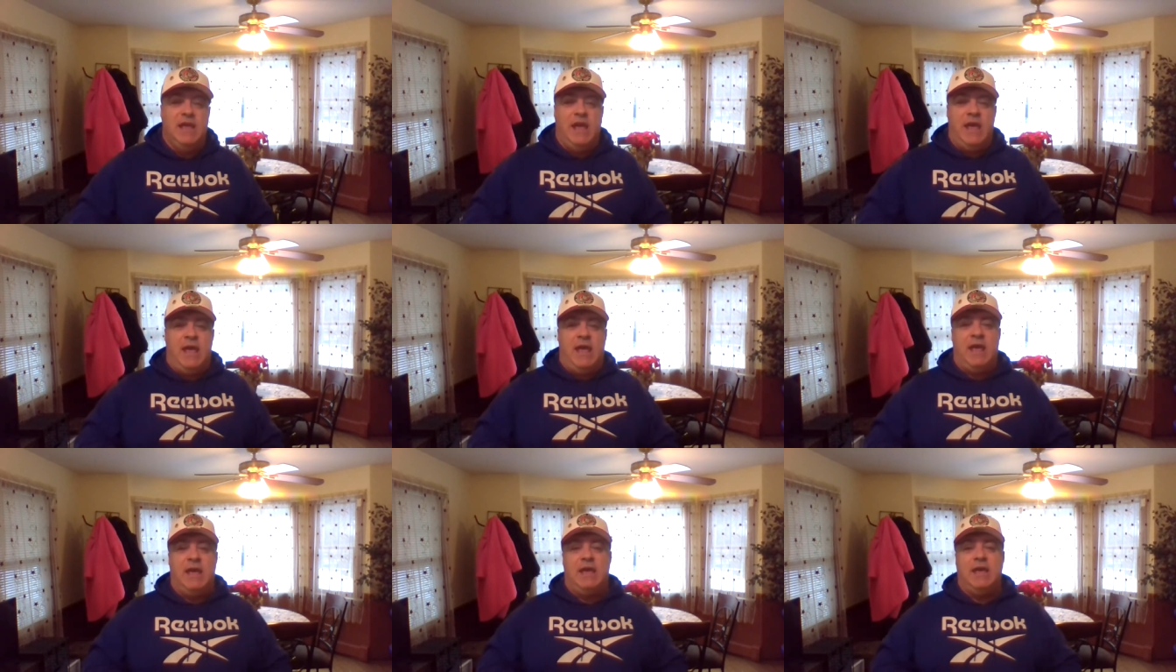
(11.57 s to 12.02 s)

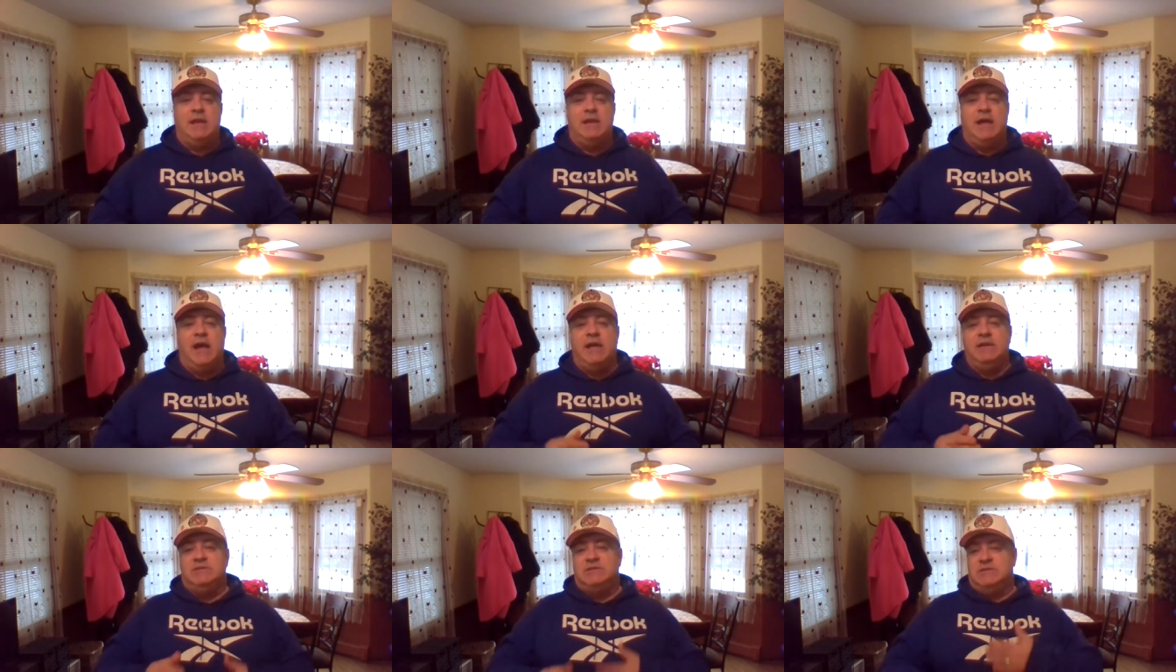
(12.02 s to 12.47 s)
and
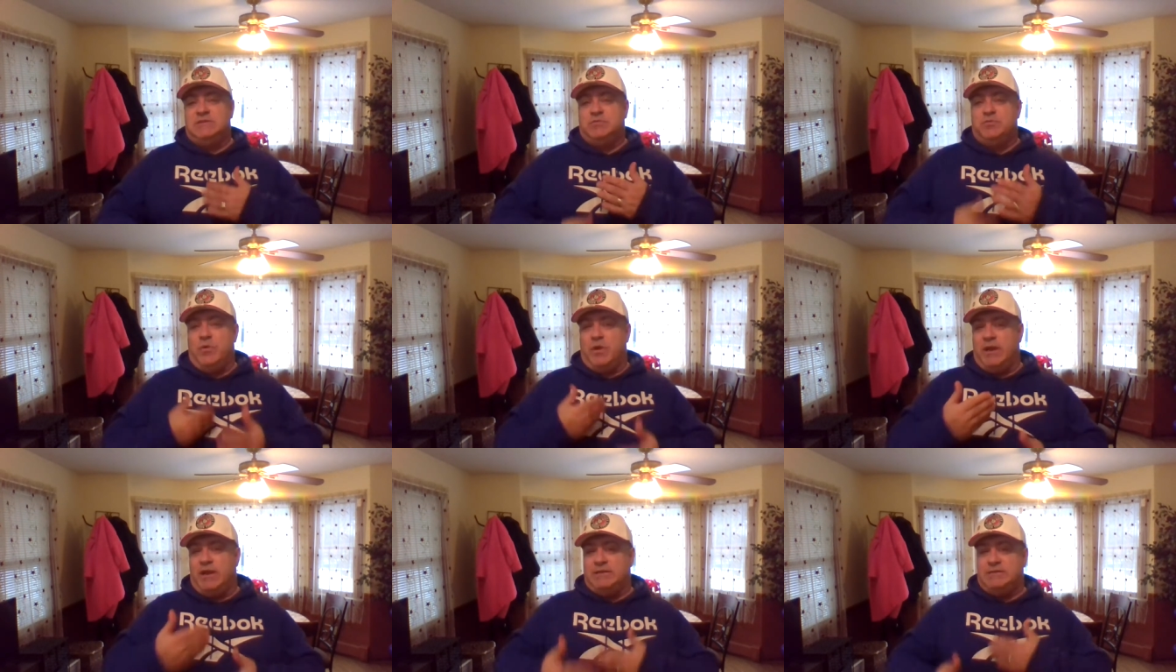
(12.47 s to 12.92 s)
I just
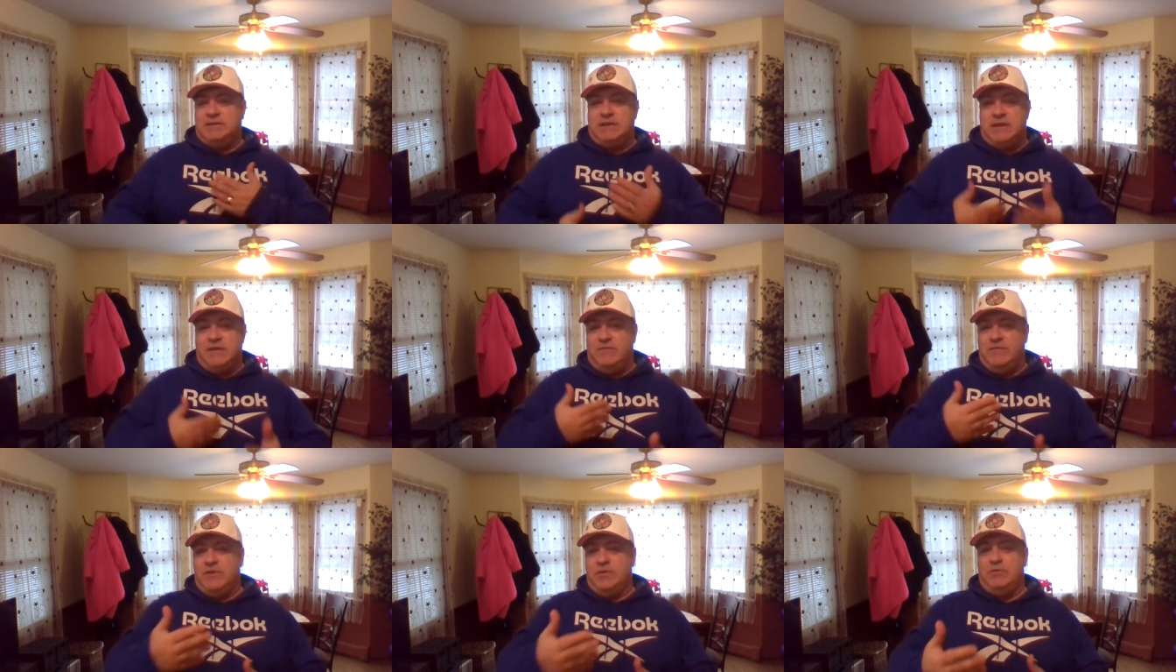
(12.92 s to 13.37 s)
wanted to
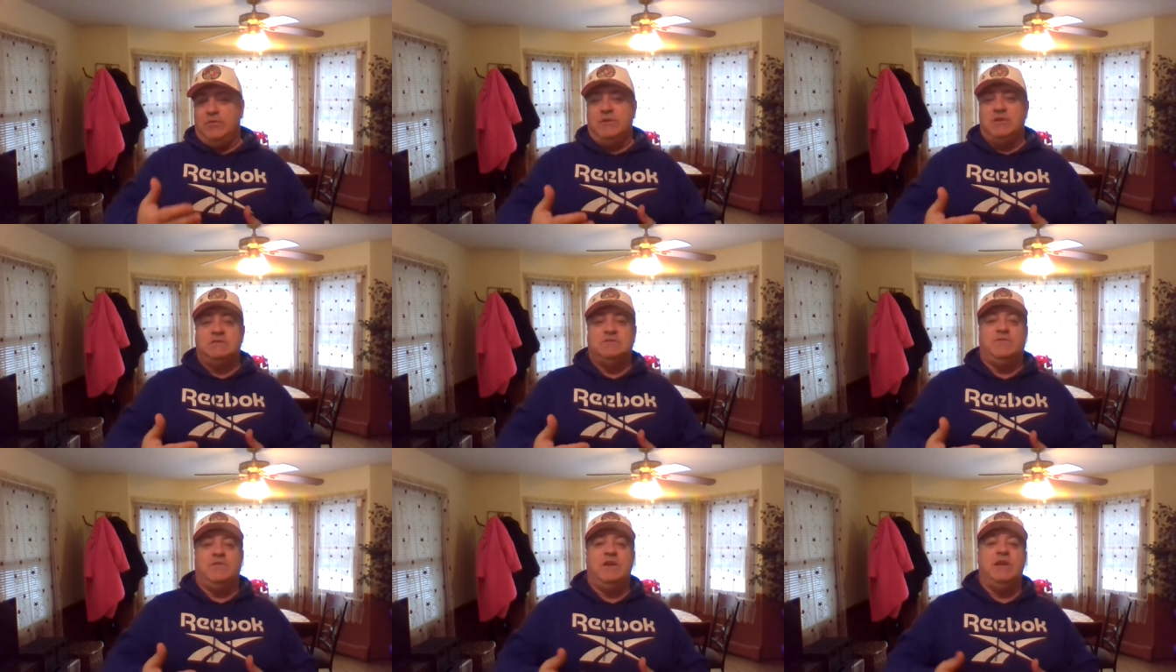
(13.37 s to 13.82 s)
give you
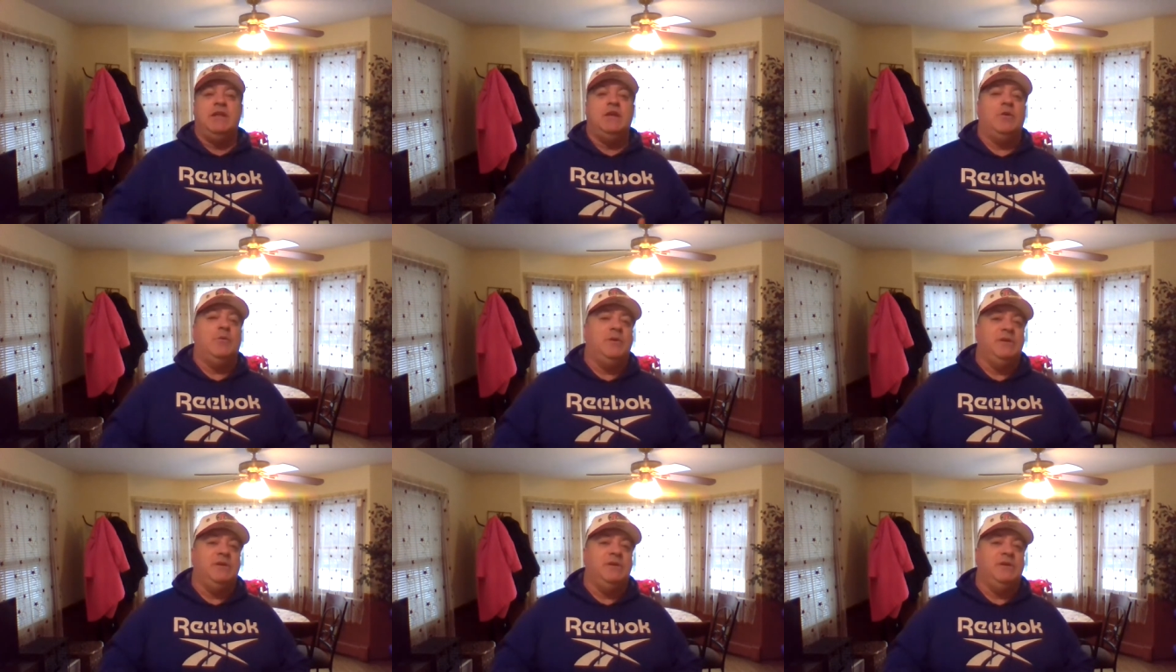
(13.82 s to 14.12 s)
this video